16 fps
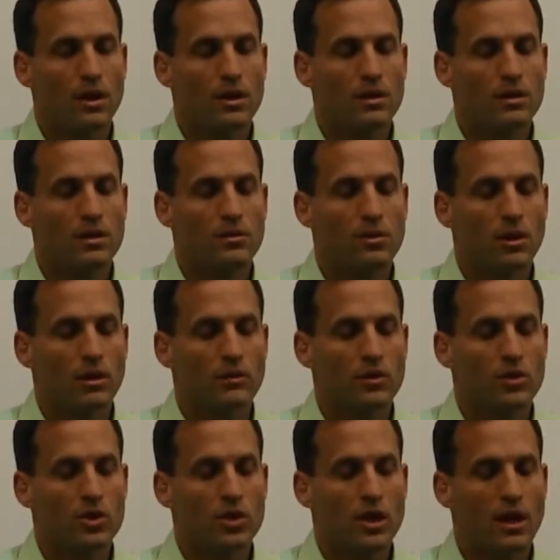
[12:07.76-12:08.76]
right into the middle
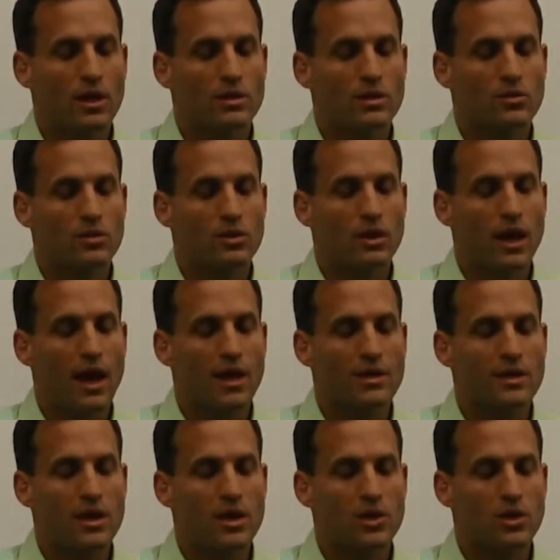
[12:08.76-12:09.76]
of your chest, and
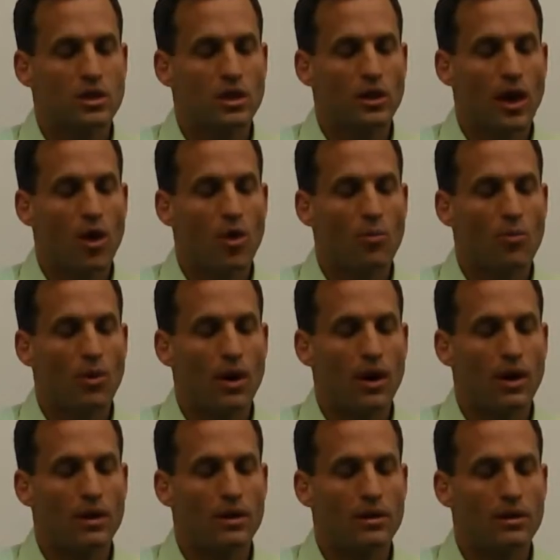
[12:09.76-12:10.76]
relaxation. On the
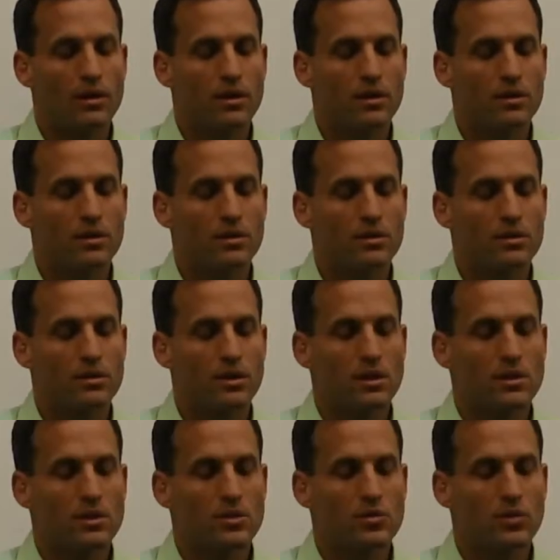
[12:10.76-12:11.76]
out-breath,
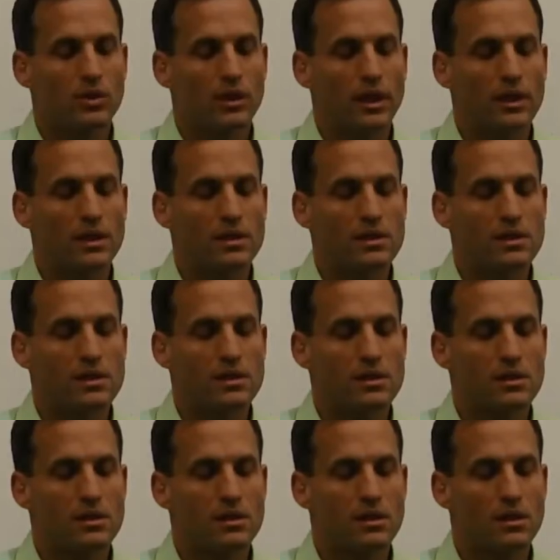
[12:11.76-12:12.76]
just
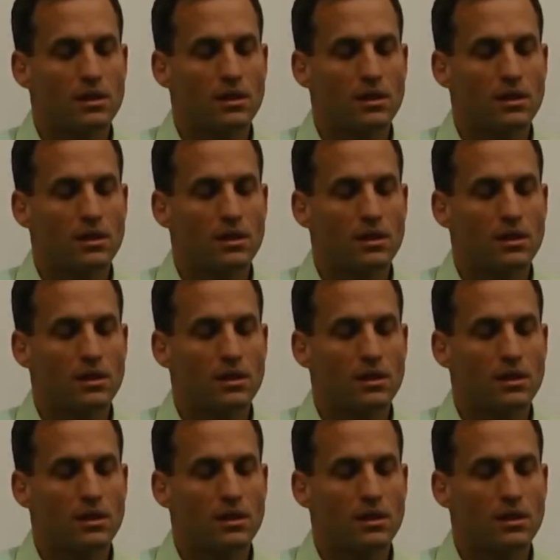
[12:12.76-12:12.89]
release.